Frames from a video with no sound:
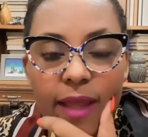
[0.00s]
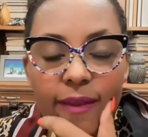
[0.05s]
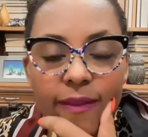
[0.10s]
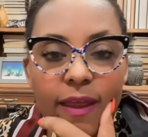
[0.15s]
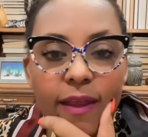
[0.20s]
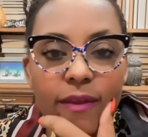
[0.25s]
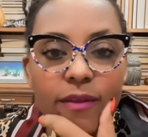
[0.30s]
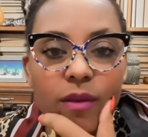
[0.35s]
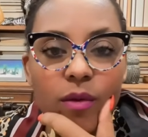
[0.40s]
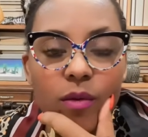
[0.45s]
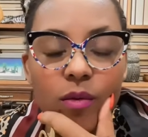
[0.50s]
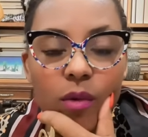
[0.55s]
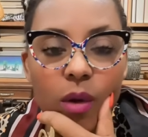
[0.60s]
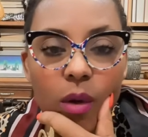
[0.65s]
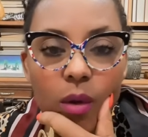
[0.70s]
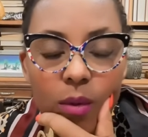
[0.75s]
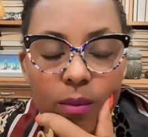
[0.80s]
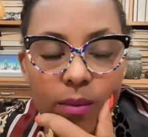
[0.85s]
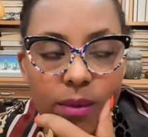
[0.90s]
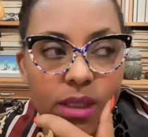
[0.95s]
and then the
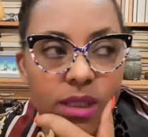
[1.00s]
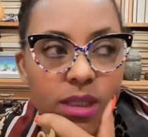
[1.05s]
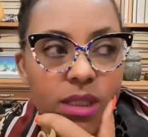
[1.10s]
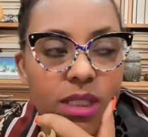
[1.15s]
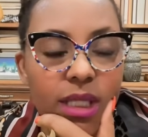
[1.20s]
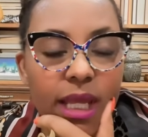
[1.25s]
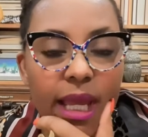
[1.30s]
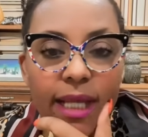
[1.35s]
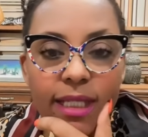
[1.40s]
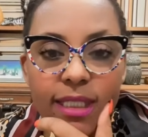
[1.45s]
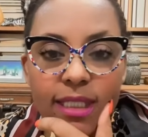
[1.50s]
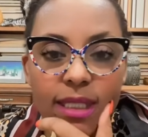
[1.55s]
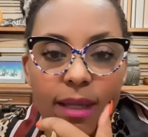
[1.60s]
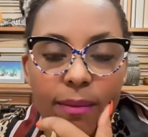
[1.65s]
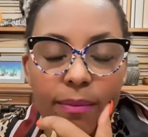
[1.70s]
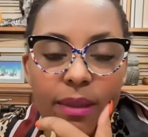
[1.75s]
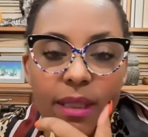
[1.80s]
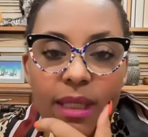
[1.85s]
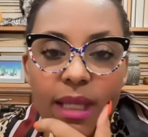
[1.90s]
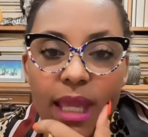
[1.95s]
Romans ended
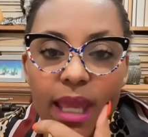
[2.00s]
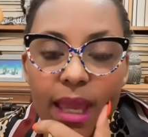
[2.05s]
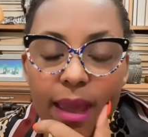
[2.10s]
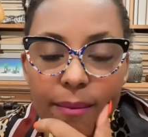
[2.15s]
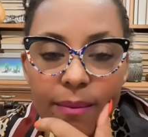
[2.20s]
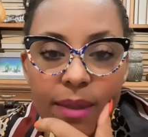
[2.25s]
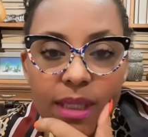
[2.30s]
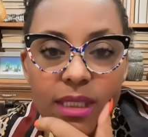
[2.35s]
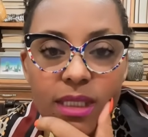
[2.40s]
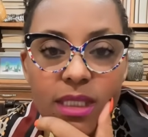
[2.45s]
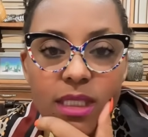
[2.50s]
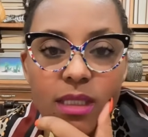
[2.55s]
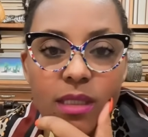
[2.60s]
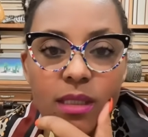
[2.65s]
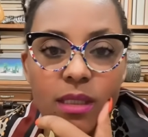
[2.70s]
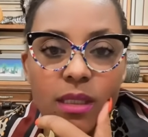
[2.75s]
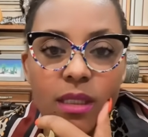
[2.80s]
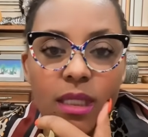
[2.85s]
up in Kemet.